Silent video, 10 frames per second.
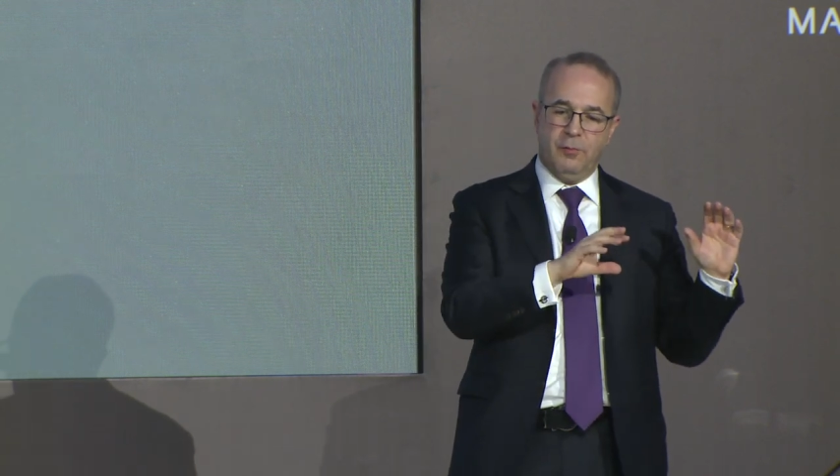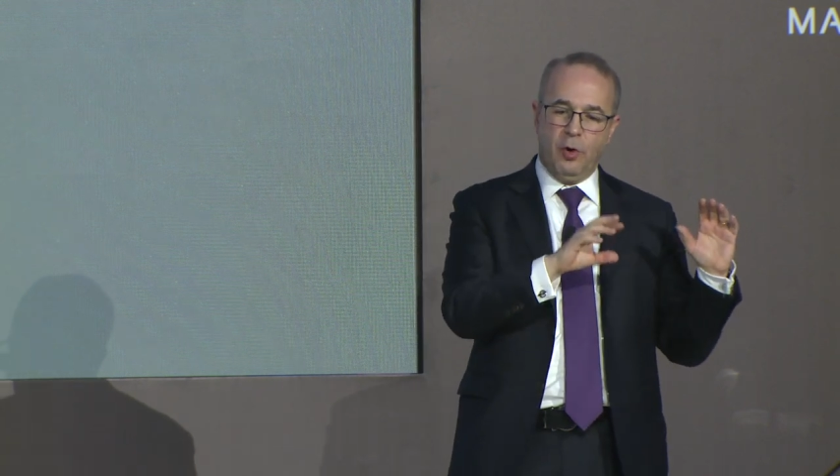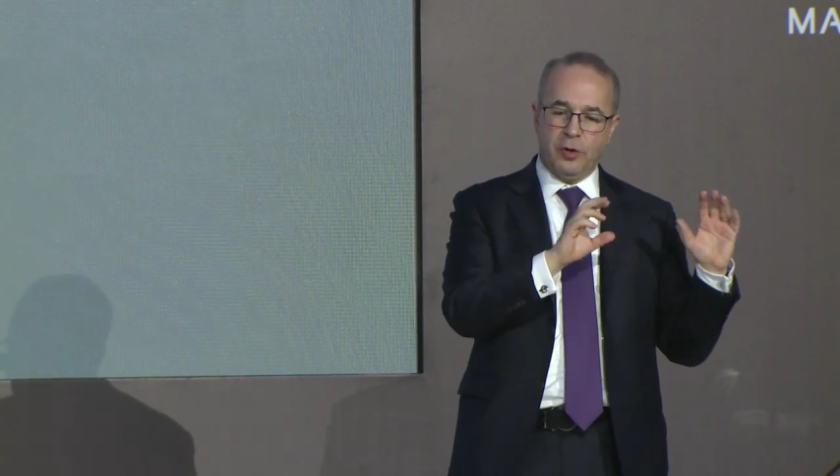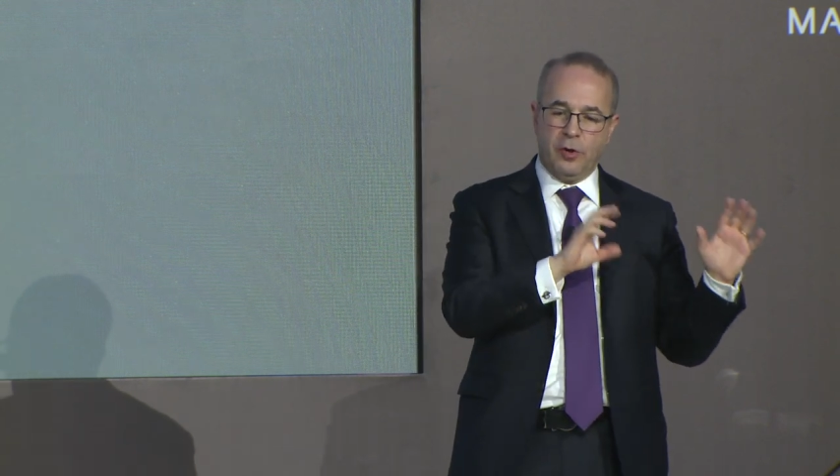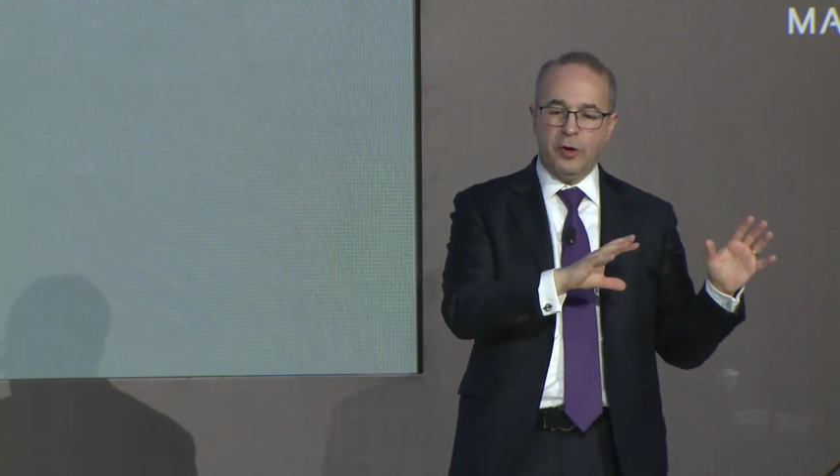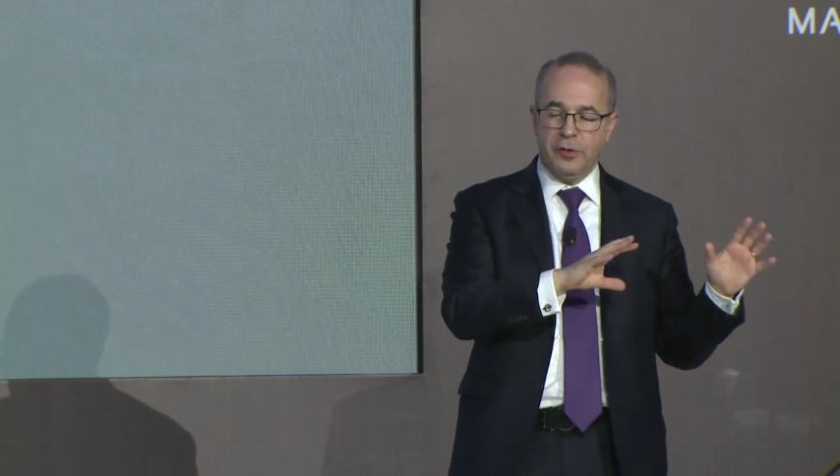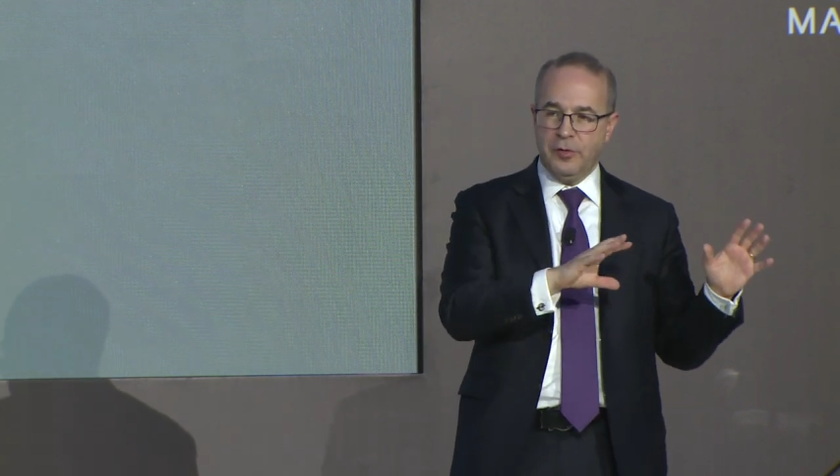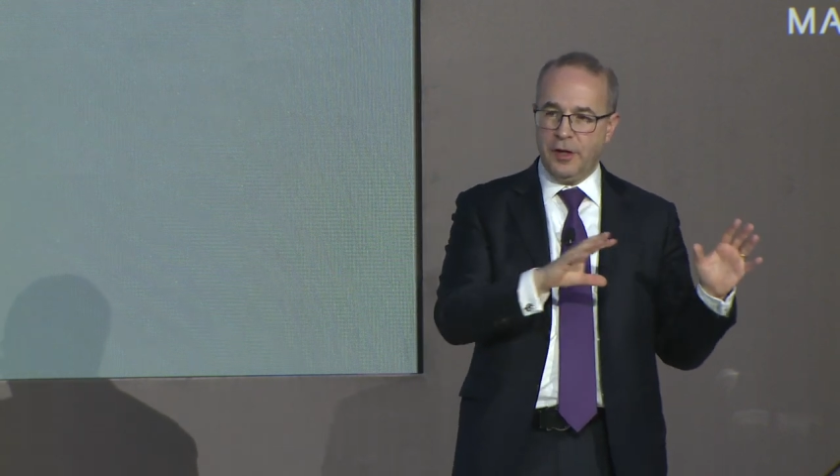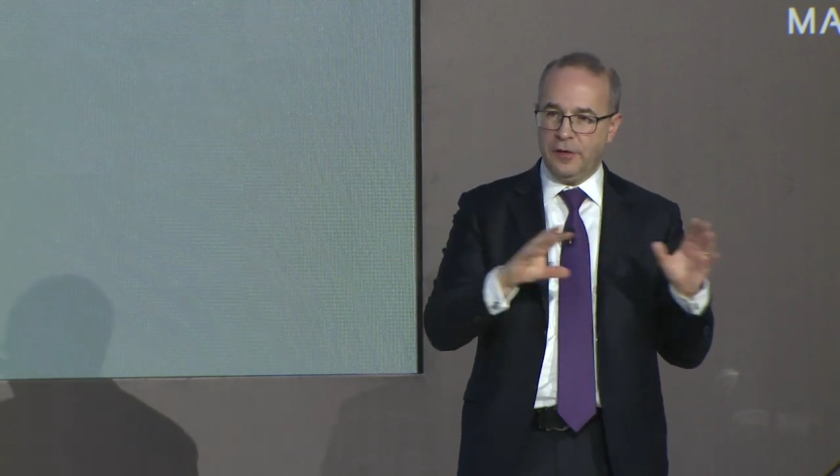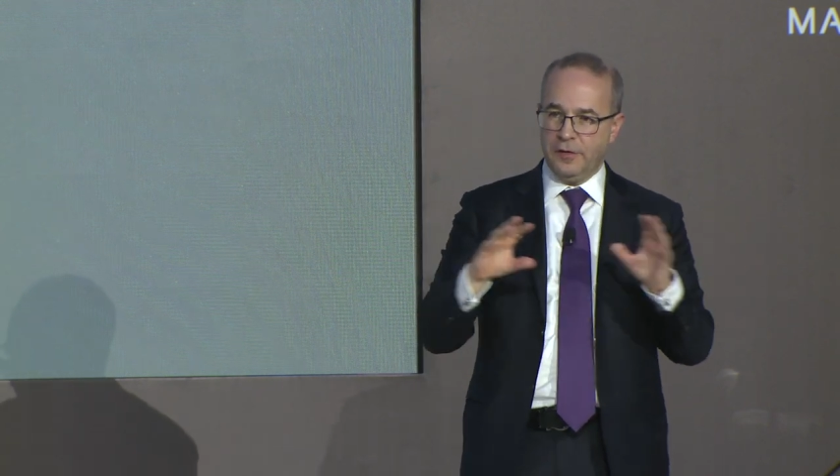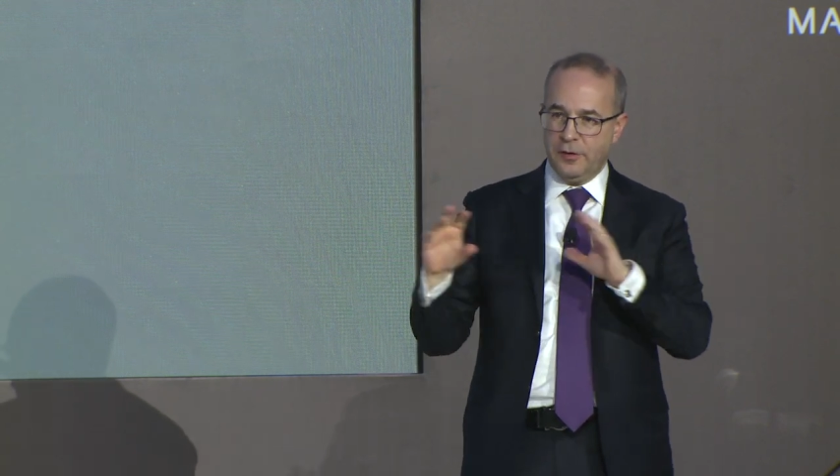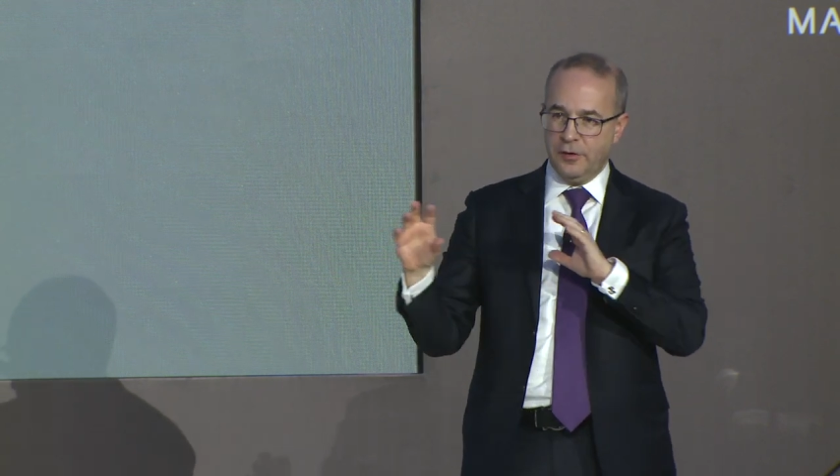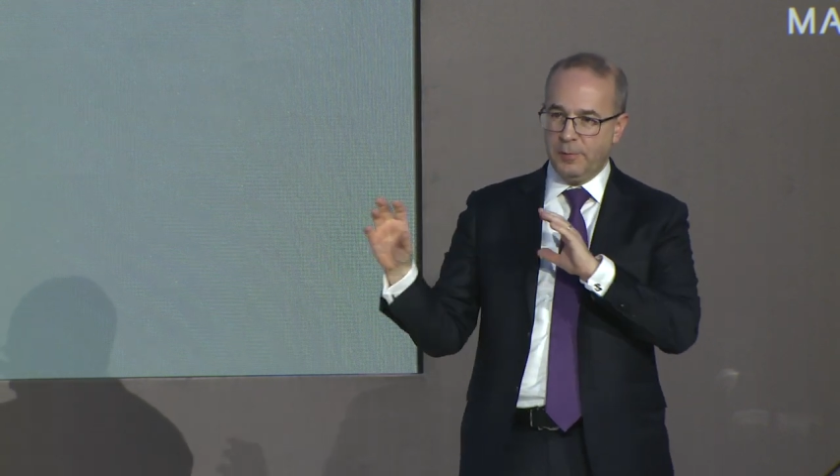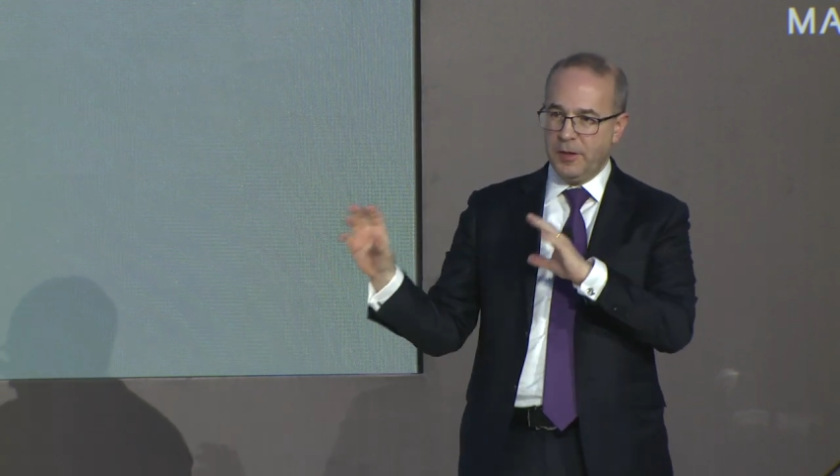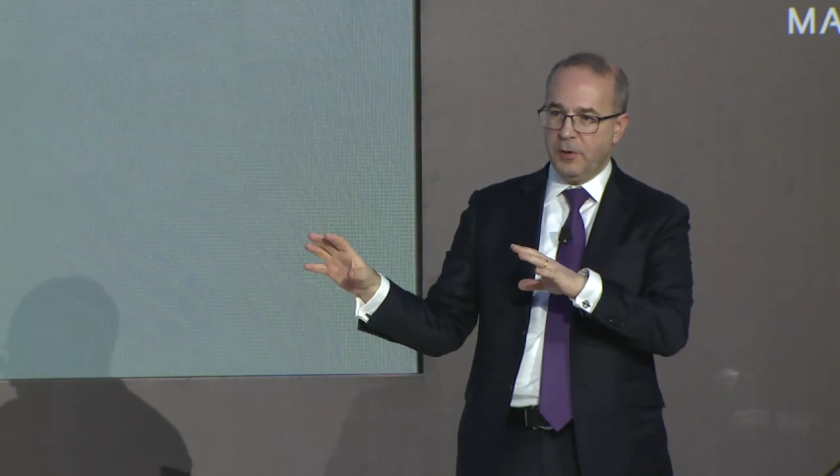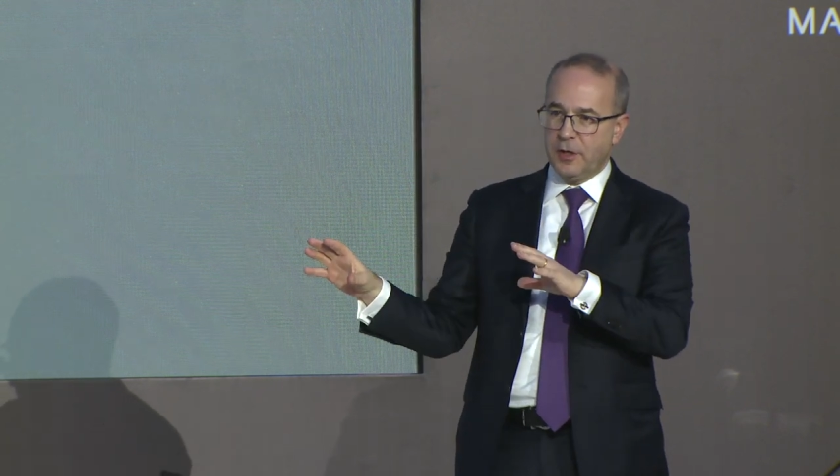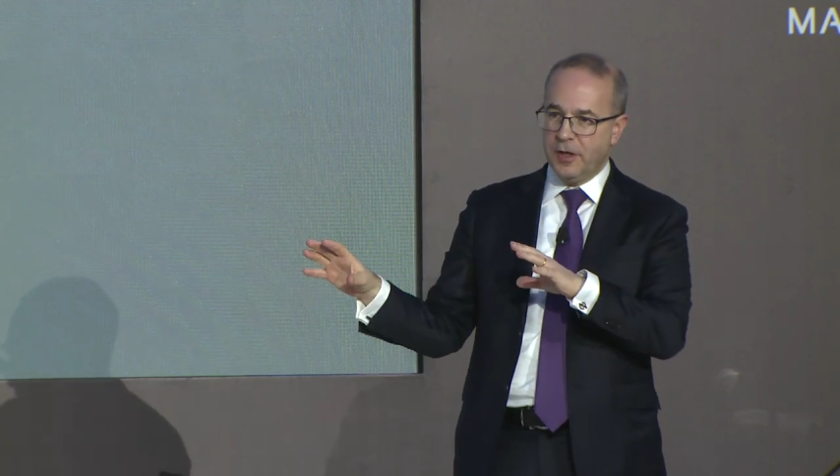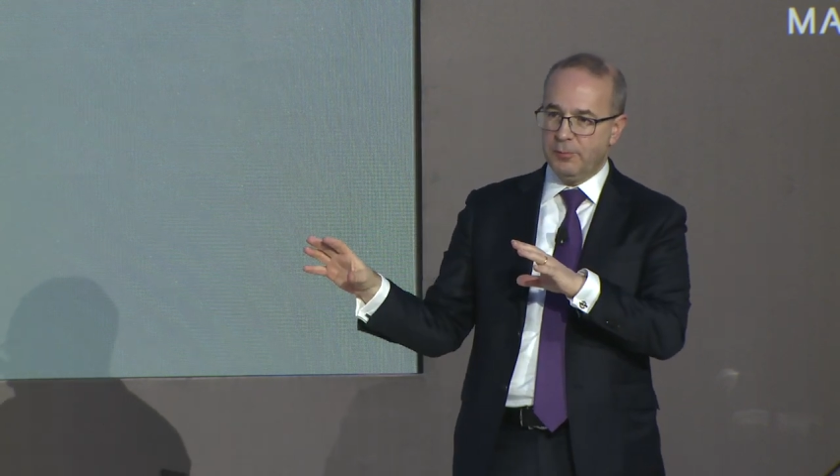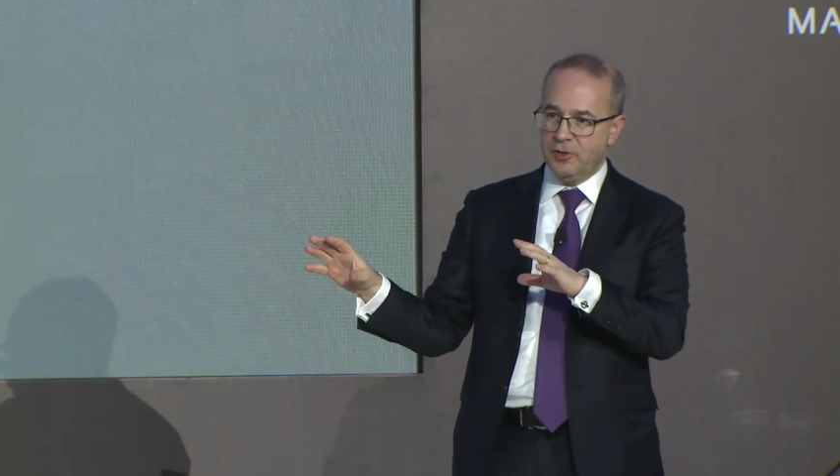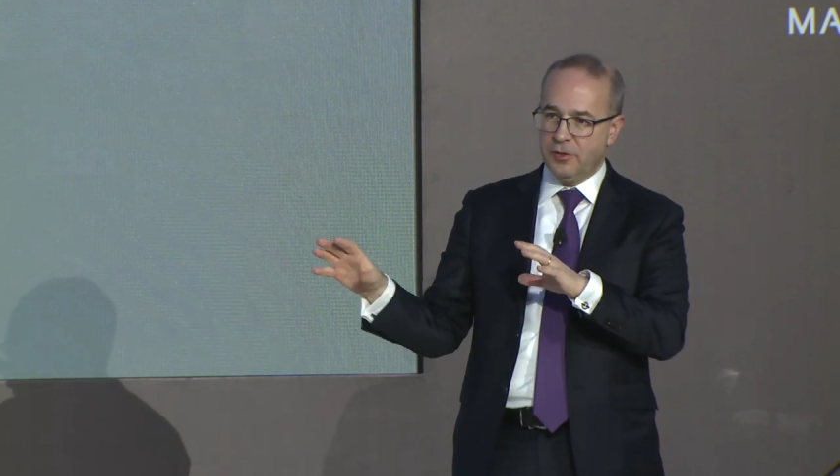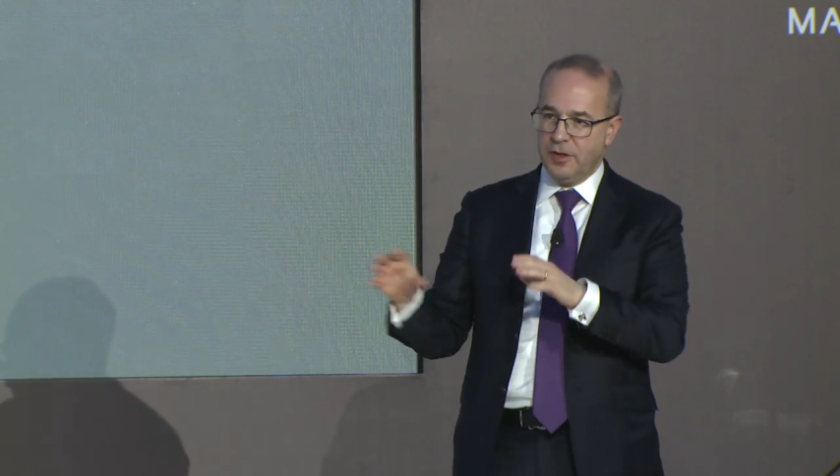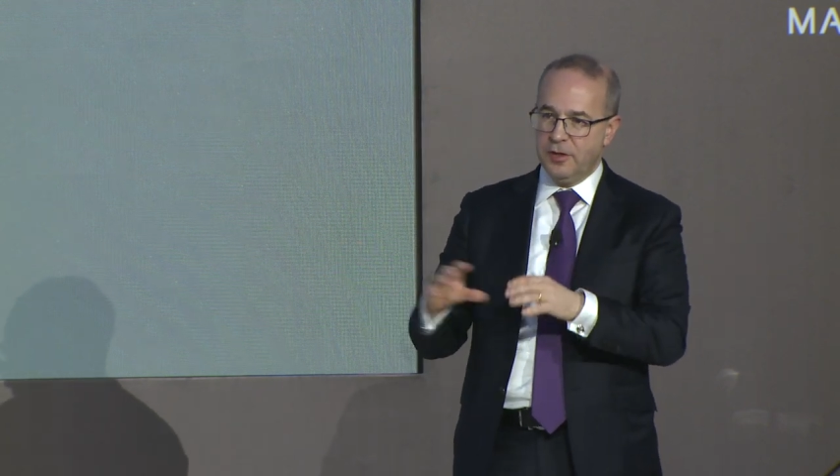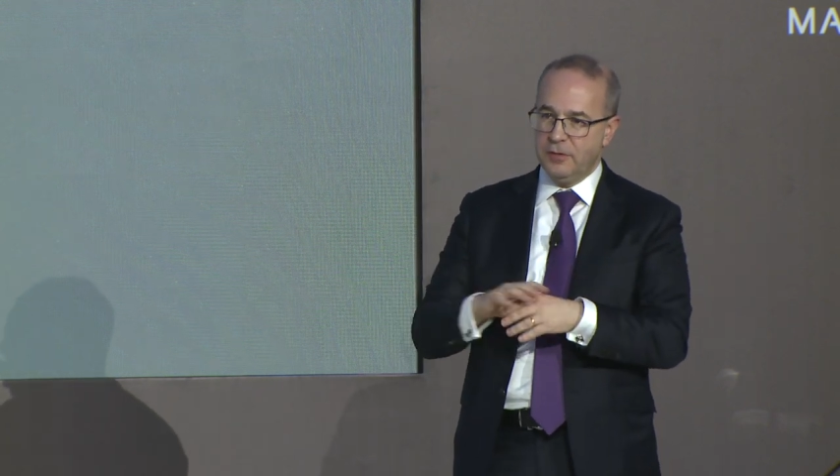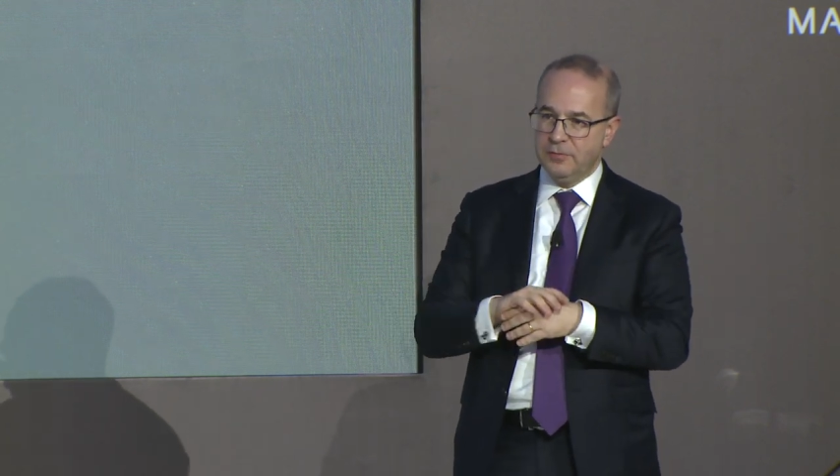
What Got You There Isn't Going to Be What Keeps You There.